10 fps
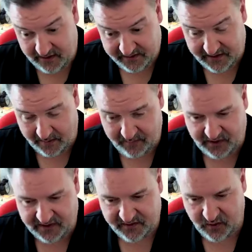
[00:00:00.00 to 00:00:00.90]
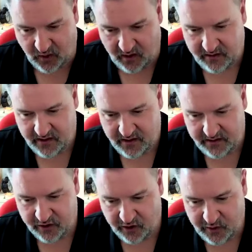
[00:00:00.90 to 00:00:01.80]
accept that it's not,
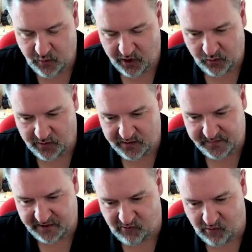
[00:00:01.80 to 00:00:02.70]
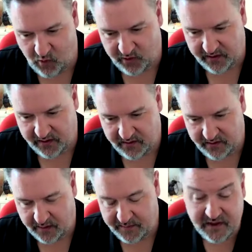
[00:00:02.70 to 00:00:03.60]
you know, you won't always be rewarded
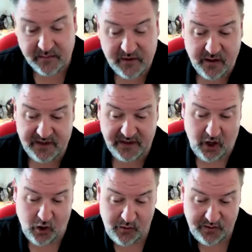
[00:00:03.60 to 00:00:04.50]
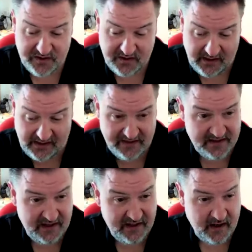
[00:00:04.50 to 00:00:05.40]
I mean, sometimes it goes
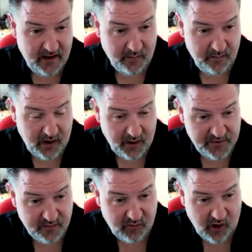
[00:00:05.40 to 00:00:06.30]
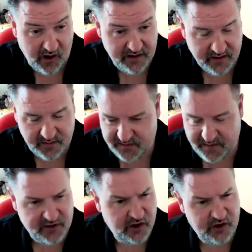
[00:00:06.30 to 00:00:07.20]
easy, and I'm I'm surprised,
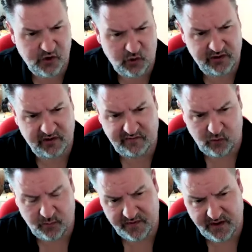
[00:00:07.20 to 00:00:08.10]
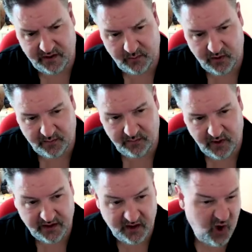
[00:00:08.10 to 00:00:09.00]
especially a shorter form thing when I'm
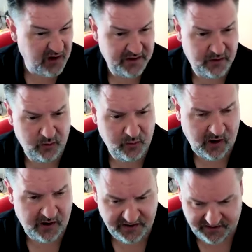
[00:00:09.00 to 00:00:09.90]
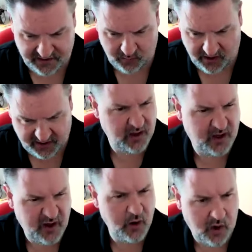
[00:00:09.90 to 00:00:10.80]
like an article where I just think, well, I kind
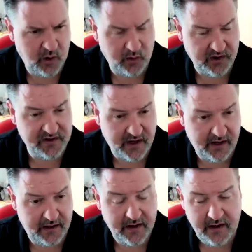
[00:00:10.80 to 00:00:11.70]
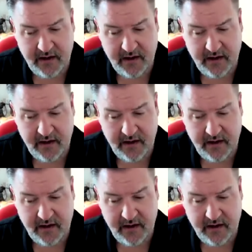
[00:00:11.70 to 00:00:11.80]
of know what I want to say,